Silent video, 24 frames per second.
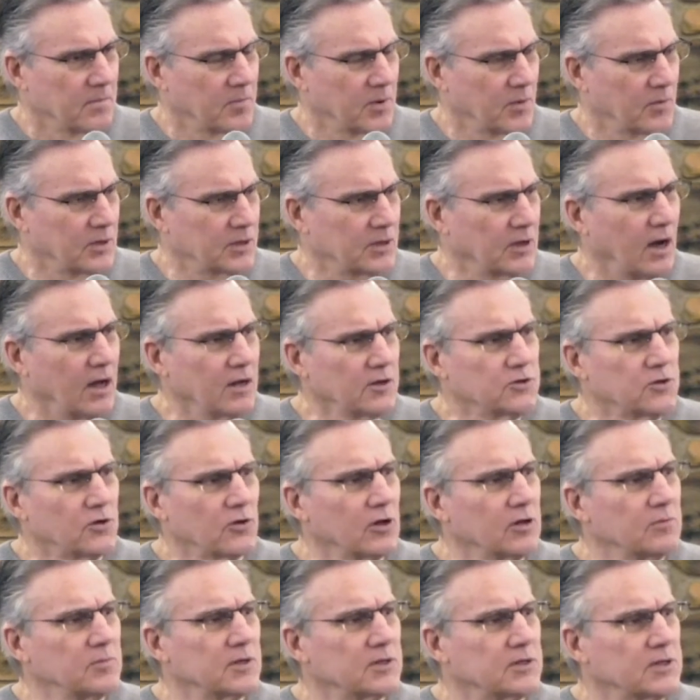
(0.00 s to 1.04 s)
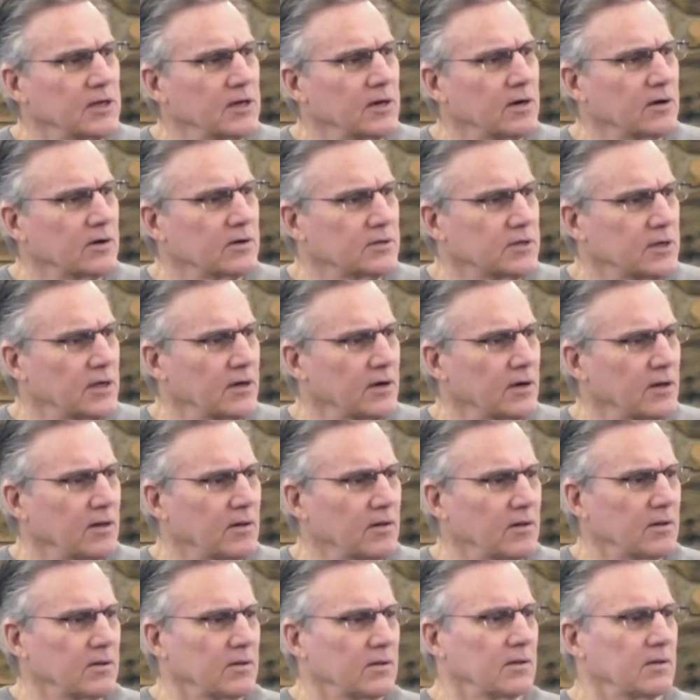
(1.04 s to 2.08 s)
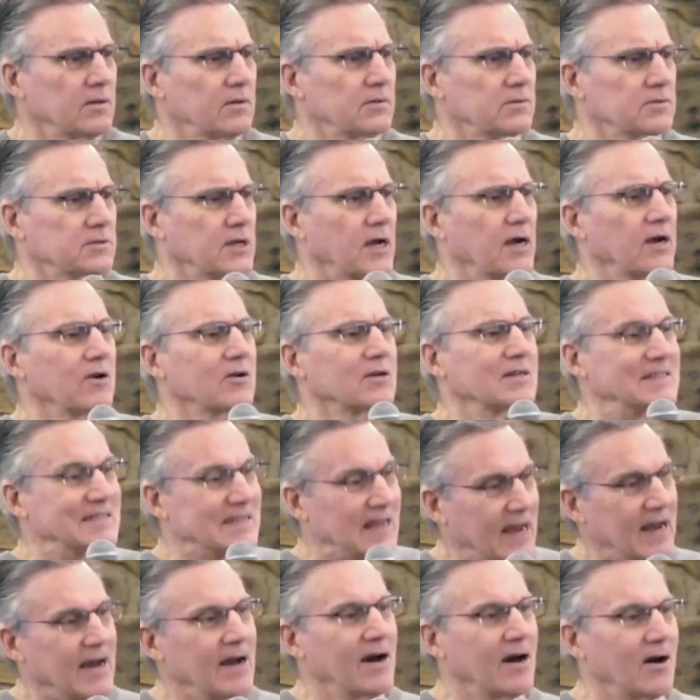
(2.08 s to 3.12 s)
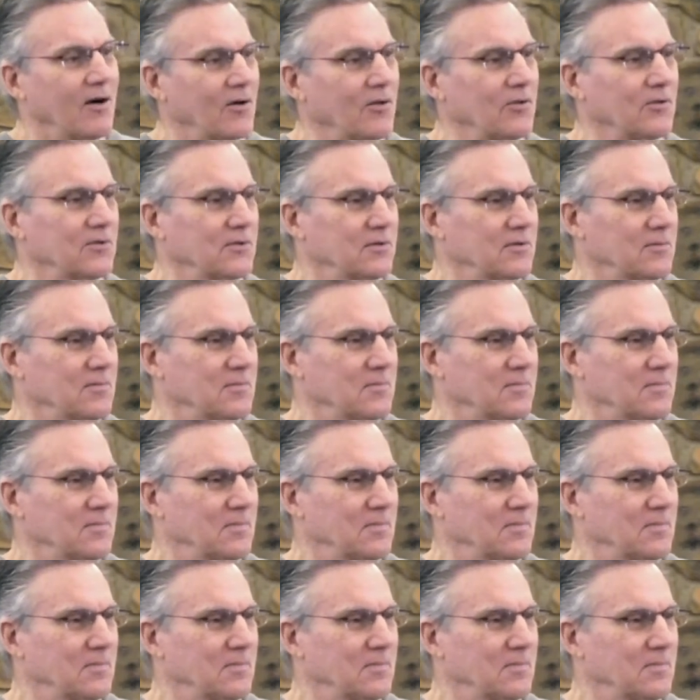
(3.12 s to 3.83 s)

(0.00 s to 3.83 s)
But when God told him to tell, tell, tear down